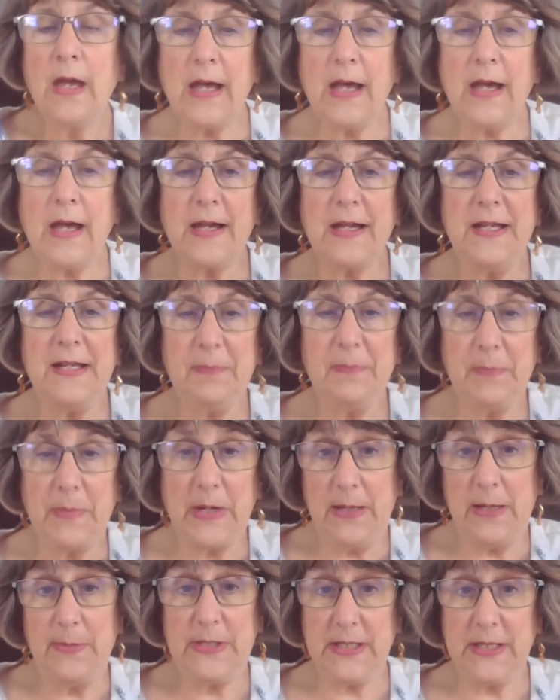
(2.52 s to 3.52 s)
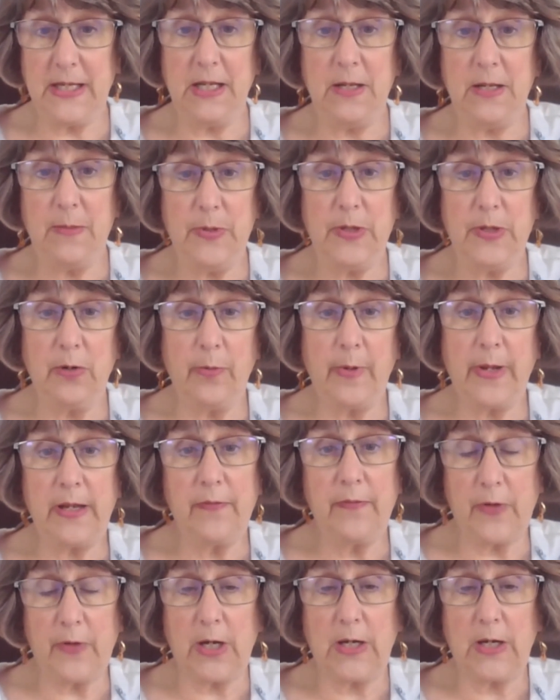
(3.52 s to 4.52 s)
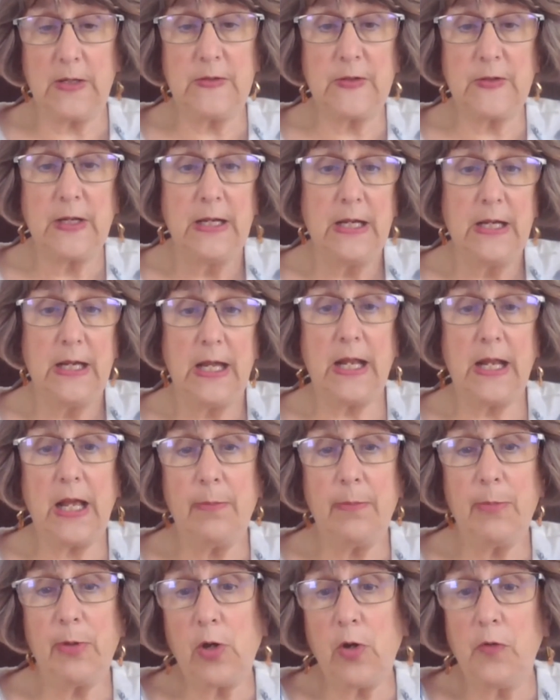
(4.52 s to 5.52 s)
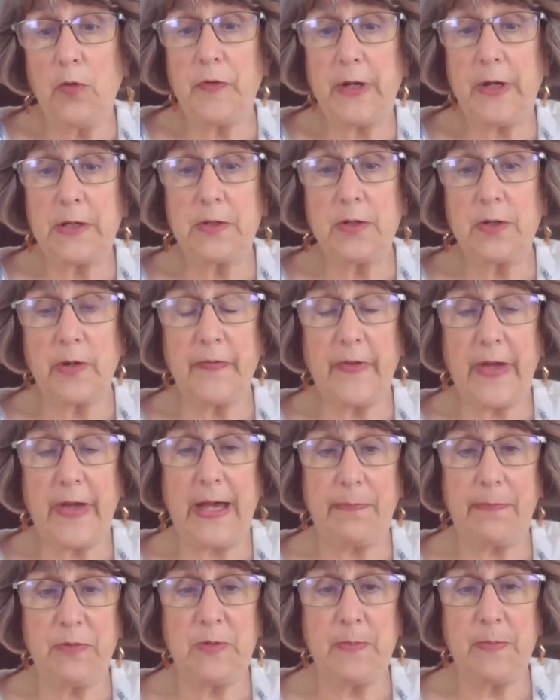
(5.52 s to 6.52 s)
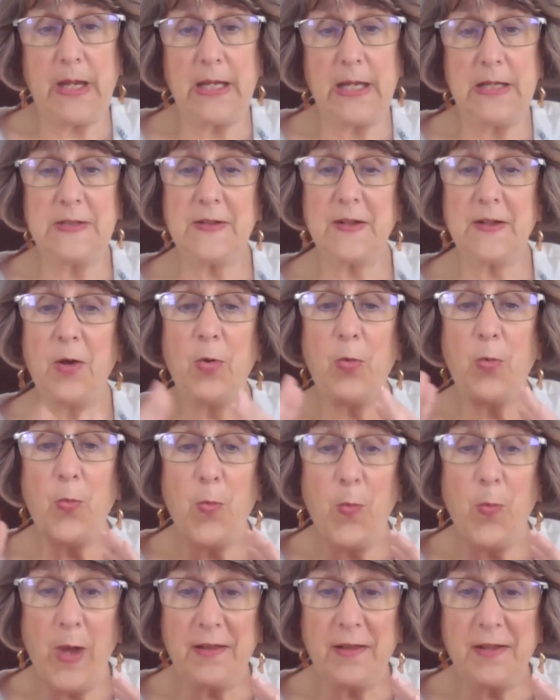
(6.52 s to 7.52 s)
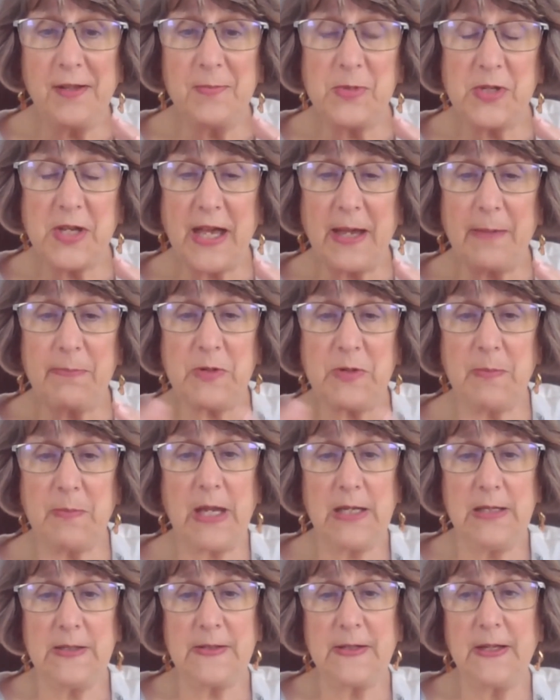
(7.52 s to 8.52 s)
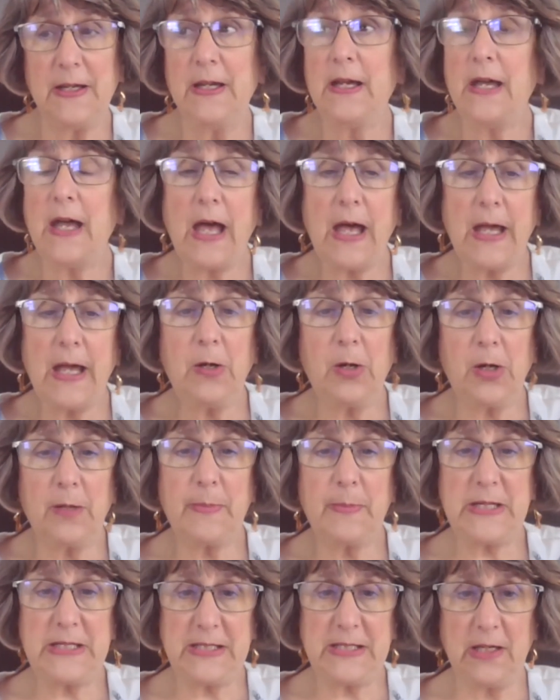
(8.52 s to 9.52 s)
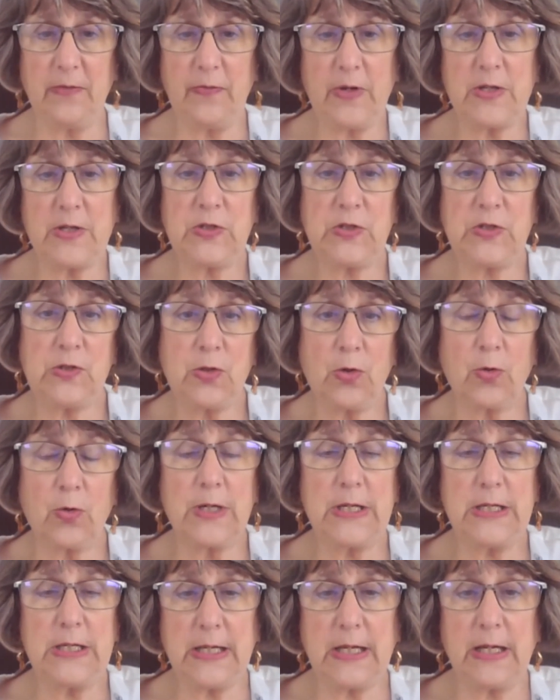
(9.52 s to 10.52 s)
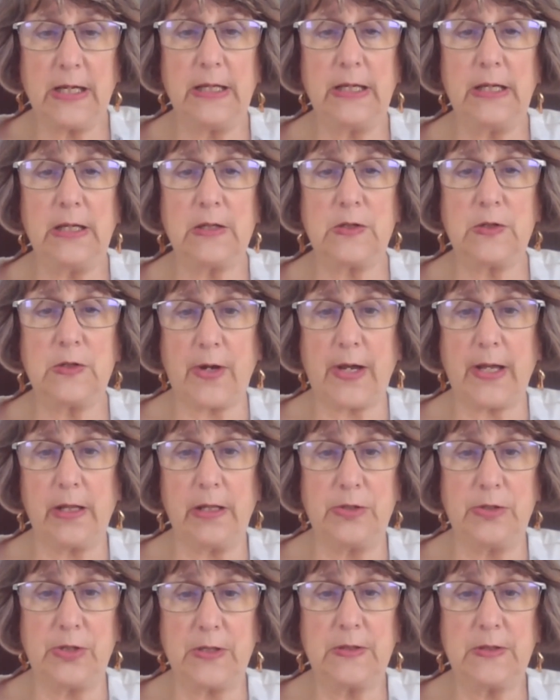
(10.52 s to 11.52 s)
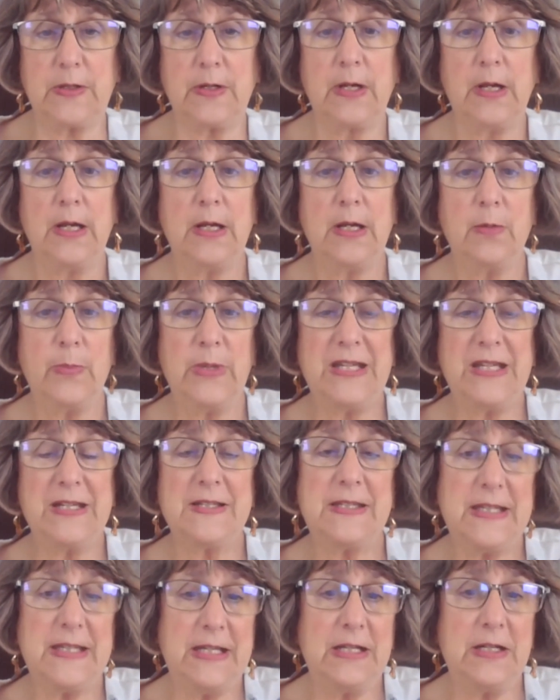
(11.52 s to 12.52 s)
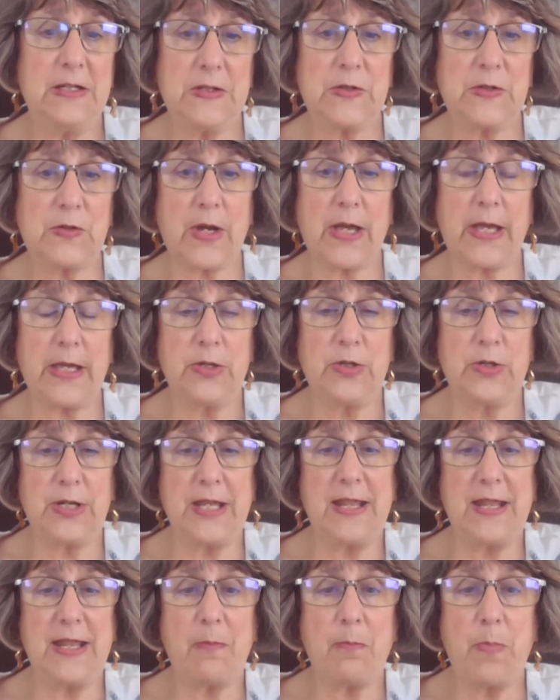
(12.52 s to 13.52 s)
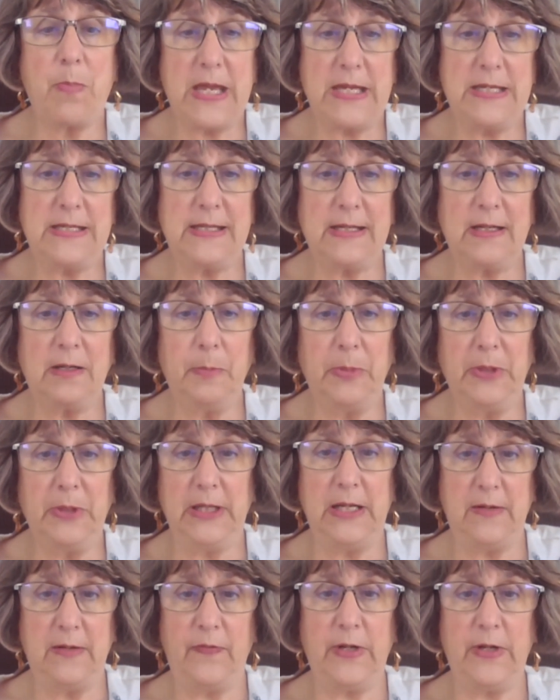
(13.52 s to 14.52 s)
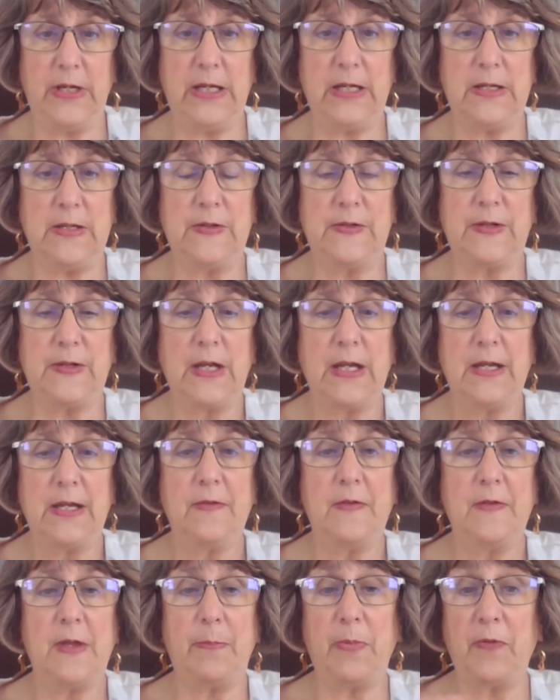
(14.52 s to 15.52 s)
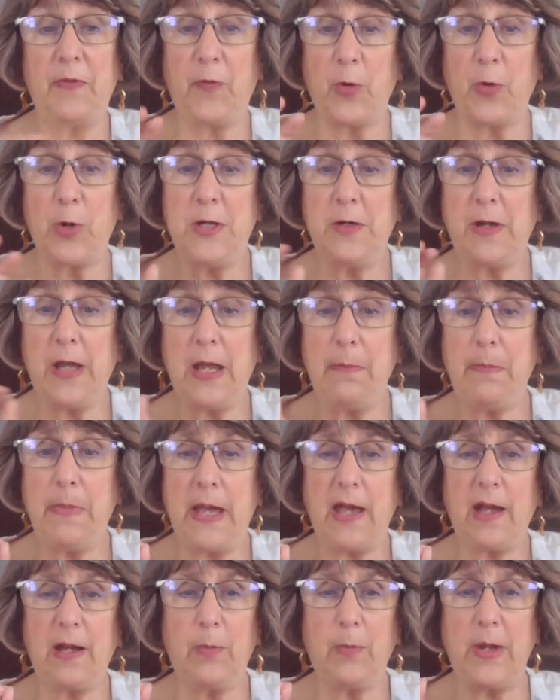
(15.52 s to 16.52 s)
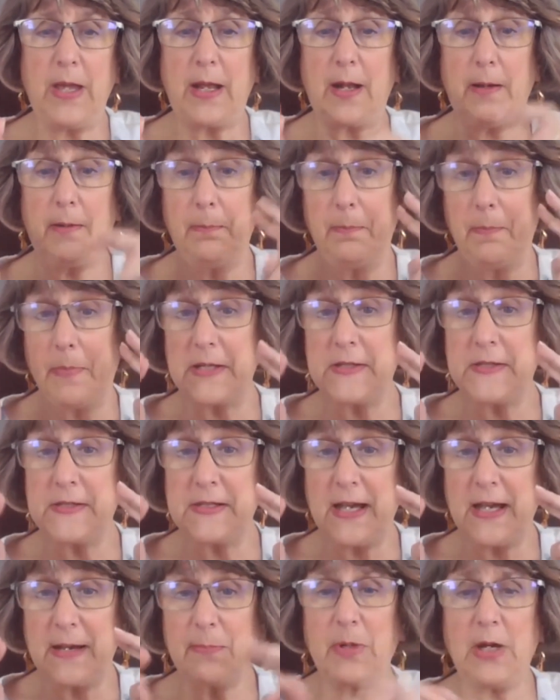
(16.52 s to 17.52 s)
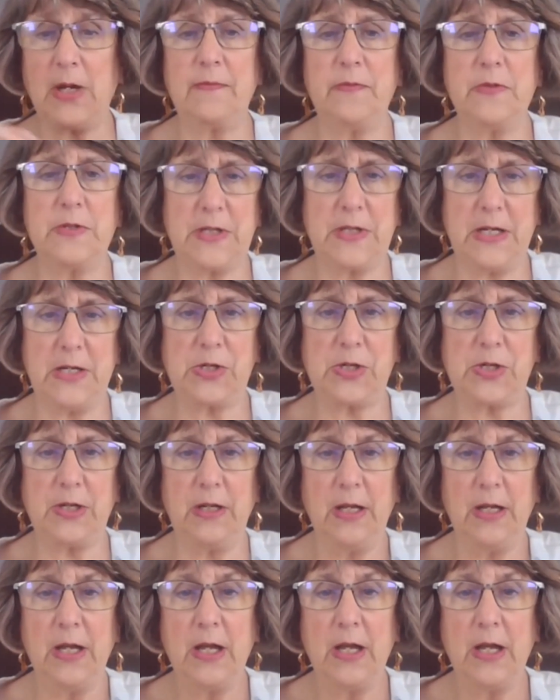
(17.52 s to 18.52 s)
Hi, my name is Kitty Budawake Foss, and I'm the co-founder of Optimize. Welcome to Optimize. I call myself a storytelling astrologist because in astrology, the basic belief is that before you came back, we had a bus stop conversation